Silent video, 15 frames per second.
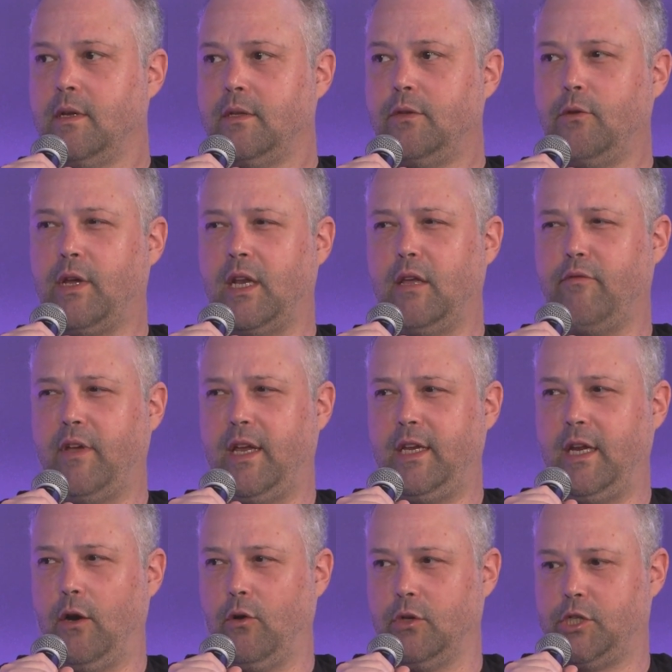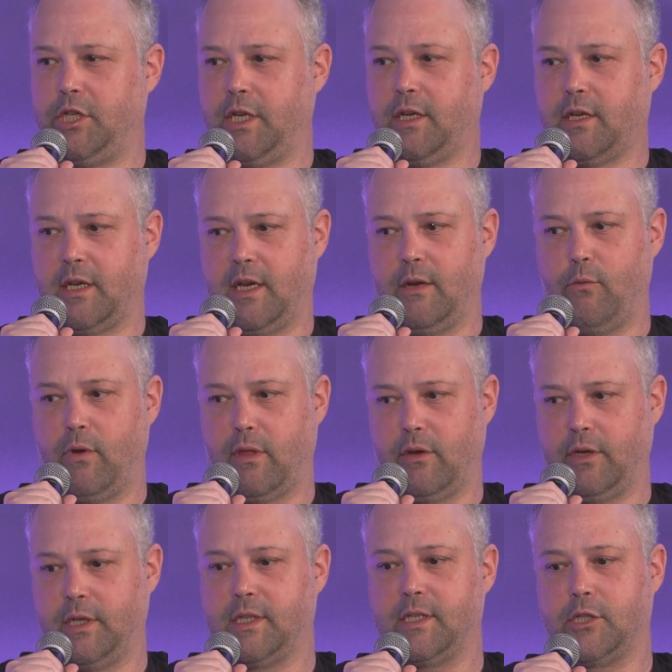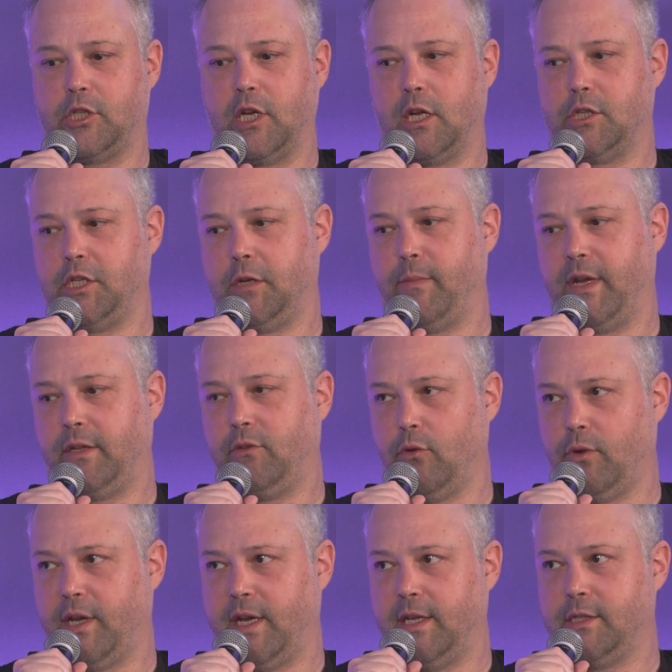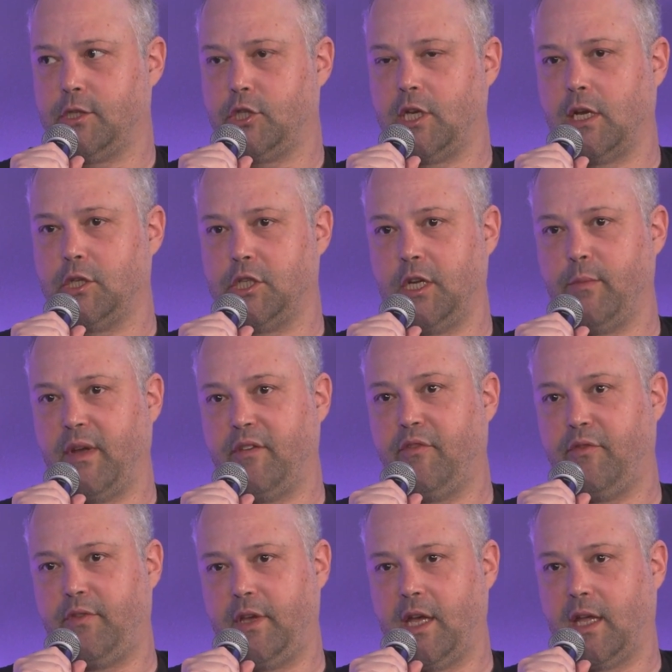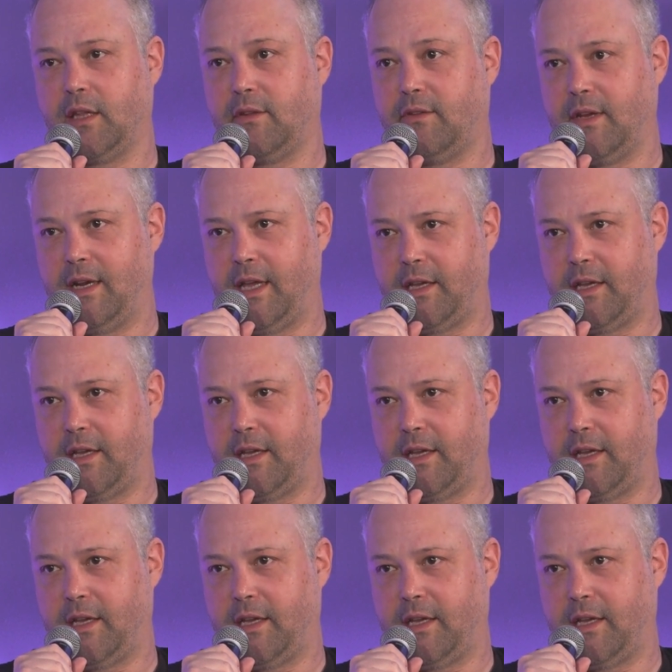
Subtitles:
You can have any logic, whether it's charging by tokens, charging by fiat,